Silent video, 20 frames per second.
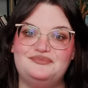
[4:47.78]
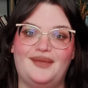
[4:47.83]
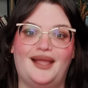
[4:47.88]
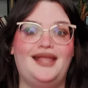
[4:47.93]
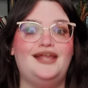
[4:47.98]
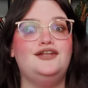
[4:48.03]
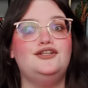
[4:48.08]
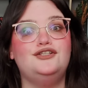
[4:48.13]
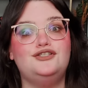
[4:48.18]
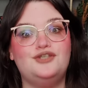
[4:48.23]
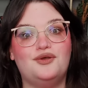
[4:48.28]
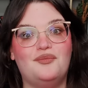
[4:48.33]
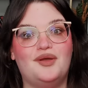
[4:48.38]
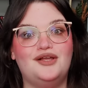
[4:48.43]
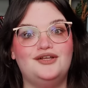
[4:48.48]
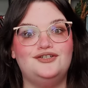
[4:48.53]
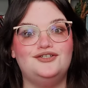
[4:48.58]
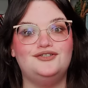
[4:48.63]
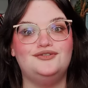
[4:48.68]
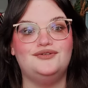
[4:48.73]
I hate it so
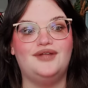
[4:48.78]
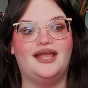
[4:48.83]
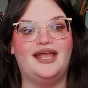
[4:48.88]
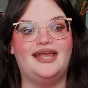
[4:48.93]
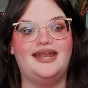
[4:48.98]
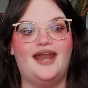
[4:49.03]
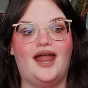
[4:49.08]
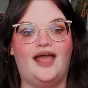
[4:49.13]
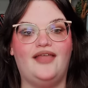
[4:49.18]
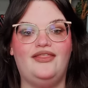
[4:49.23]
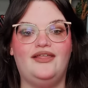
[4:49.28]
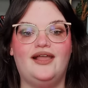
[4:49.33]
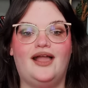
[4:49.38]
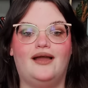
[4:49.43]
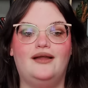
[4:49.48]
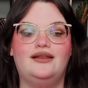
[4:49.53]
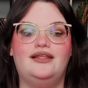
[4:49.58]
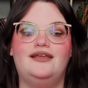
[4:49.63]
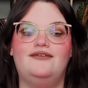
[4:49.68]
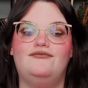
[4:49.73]
much. And I think I
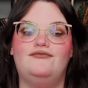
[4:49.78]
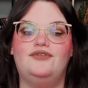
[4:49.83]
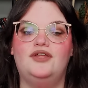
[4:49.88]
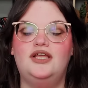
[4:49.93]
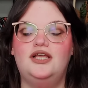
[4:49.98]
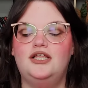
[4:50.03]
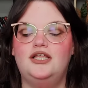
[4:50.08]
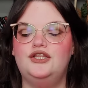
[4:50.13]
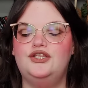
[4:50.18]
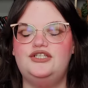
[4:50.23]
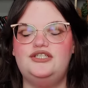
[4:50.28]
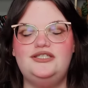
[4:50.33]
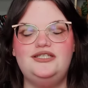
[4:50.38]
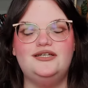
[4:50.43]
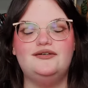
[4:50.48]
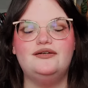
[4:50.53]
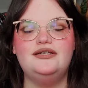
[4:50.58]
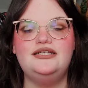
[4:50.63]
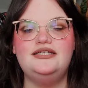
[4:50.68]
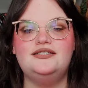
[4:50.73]
would give the
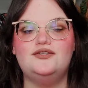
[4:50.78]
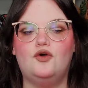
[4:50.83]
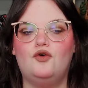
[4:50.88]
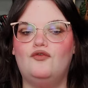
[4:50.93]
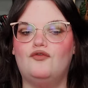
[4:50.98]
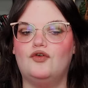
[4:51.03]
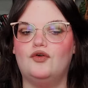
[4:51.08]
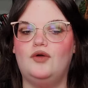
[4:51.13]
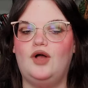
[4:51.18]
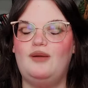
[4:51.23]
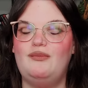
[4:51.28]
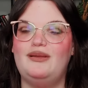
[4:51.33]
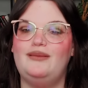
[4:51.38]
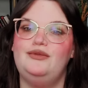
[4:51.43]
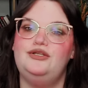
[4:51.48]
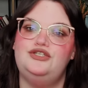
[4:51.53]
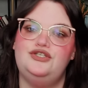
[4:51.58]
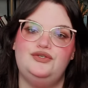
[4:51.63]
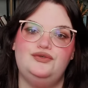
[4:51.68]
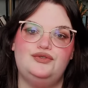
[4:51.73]
series overall
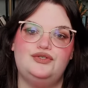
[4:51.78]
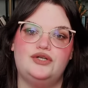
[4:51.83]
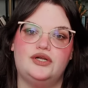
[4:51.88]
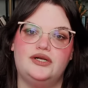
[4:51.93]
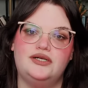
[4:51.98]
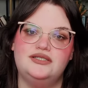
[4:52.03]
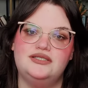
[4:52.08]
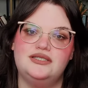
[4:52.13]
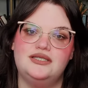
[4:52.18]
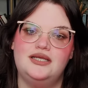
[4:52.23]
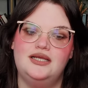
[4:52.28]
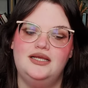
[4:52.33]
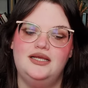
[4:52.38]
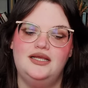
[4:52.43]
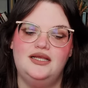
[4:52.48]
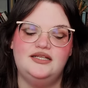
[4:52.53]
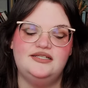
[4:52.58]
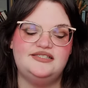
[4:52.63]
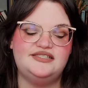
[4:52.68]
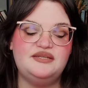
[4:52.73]
maybe 2 stars,
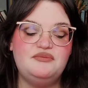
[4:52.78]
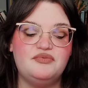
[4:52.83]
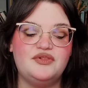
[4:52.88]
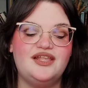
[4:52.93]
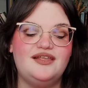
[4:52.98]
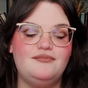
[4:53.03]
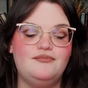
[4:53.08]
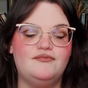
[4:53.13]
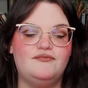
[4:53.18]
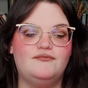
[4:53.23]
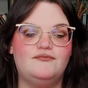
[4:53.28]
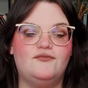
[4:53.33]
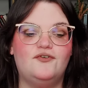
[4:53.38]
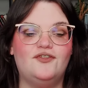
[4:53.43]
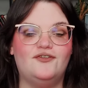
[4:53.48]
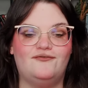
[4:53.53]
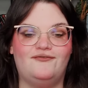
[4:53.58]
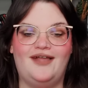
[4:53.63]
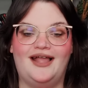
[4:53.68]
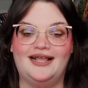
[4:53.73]
simply for
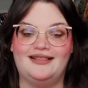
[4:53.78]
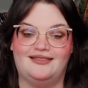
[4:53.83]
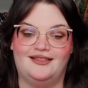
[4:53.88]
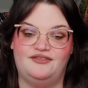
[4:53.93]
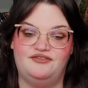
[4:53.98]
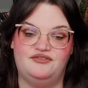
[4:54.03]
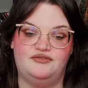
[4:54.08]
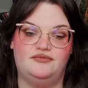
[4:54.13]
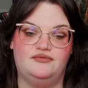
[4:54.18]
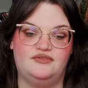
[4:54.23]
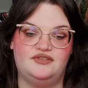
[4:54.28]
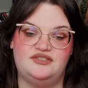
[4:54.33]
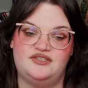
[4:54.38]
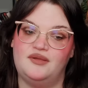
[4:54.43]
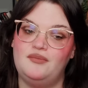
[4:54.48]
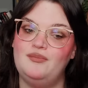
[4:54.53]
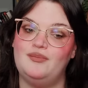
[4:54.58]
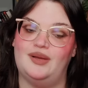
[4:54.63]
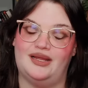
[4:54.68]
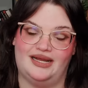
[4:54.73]
the fact that
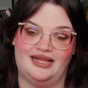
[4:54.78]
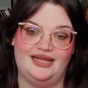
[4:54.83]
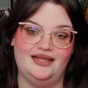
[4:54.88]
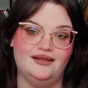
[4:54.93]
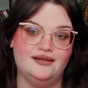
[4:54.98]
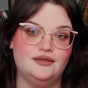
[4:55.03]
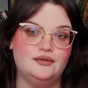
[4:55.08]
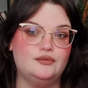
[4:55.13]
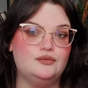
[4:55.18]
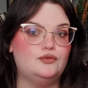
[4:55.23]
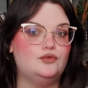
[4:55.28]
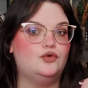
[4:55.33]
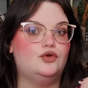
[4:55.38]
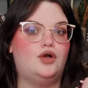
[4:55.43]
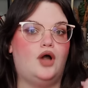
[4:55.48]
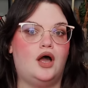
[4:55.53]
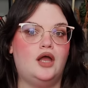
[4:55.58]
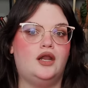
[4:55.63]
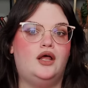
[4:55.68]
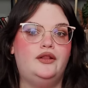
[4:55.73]
somebody
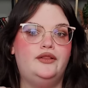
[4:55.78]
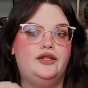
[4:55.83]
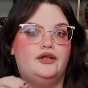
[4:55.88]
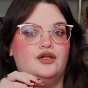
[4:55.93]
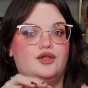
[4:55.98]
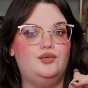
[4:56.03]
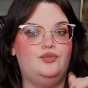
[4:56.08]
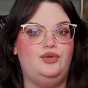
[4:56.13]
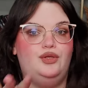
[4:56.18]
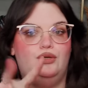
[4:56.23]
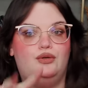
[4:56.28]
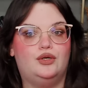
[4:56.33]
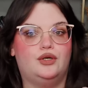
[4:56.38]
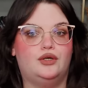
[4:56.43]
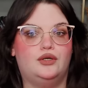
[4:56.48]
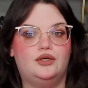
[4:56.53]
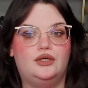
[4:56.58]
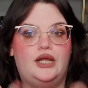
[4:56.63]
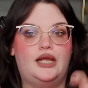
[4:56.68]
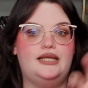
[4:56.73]
got on their
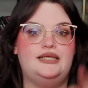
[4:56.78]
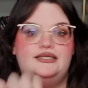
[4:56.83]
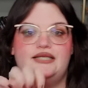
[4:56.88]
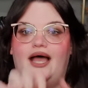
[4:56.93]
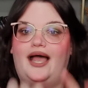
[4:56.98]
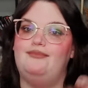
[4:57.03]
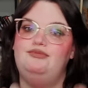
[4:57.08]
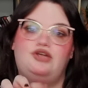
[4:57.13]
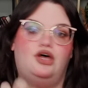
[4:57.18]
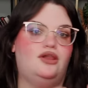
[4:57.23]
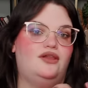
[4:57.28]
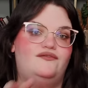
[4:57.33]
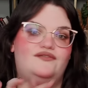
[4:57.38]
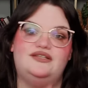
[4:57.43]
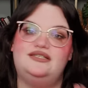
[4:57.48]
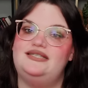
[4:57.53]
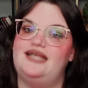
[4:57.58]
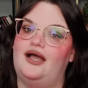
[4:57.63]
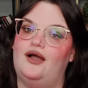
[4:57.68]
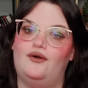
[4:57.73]
computer and typed all of
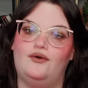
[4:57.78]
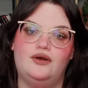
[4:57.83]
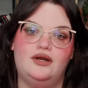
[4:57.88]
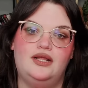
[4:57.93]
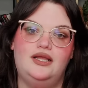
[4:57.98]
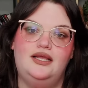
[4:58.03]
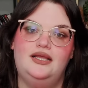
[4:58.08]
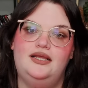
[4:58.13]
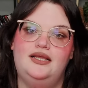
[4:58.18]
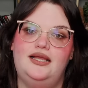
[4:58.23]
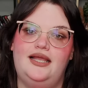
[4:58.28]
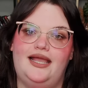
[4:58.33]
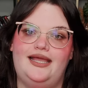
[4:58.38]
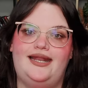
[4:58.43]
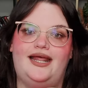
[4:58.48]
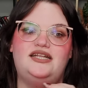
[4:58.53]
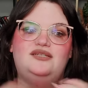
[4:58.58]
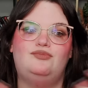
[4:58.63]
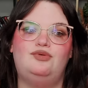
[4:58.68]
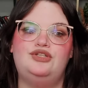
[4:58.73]
this out and
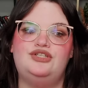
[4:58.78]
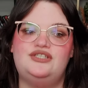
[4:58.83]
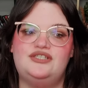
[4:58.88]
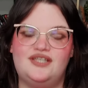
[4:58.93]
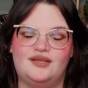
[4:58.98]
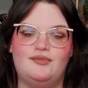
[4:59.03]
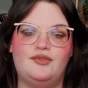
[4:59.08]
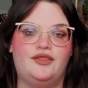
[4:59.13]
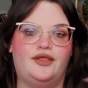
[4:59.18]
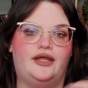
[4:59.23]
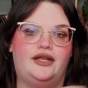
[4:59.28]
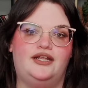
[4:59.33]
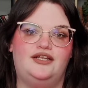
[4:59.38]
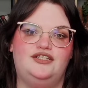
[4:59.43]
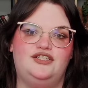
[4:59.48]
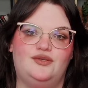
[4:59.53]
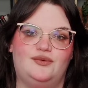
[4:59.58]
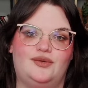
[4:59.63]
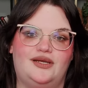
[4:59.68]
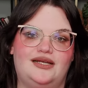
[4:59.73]
had to put some thought
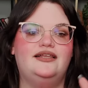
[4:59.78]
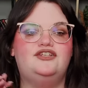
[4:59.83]
into it.